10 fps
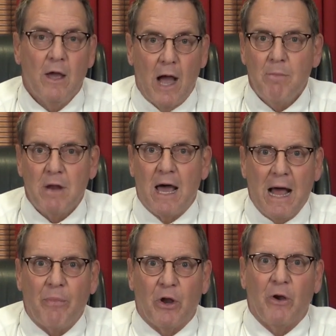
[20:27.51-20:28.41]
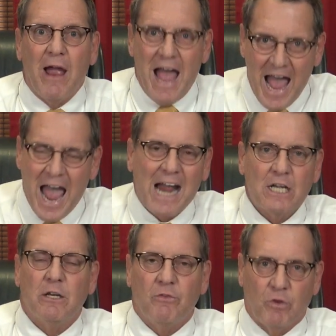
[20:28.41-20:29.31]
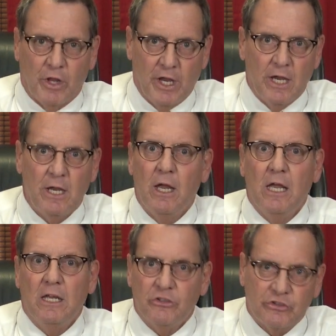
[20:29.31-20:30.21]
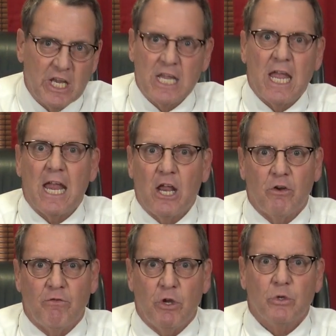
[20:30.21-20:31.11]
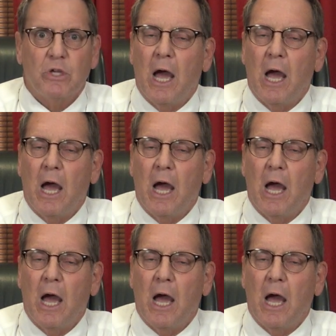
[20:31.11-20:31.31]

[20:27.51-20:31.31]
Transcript: I'm not out there actively seeking interviews.